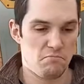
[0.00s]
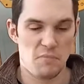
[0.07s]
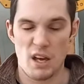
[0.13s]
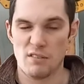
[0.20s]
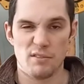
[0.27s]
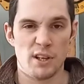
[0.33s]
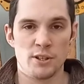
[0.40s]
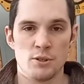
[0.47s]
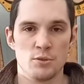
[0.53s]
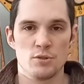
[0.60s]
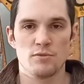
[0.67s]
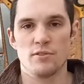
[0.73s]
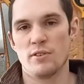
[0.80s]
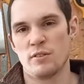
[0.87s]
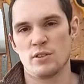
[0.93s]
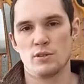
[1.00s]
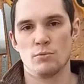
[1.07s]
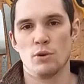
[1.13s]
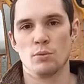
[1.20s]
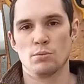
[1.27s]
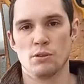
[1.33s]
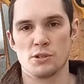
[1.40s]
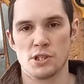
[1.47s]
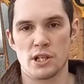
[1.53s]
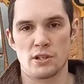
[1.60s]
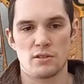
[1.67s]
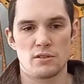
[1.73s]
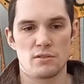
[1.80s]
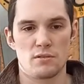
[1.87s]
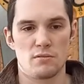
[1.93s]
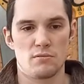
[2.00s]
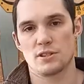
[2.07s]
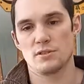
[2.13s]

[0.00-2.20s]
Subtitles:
and they're used for very small projects.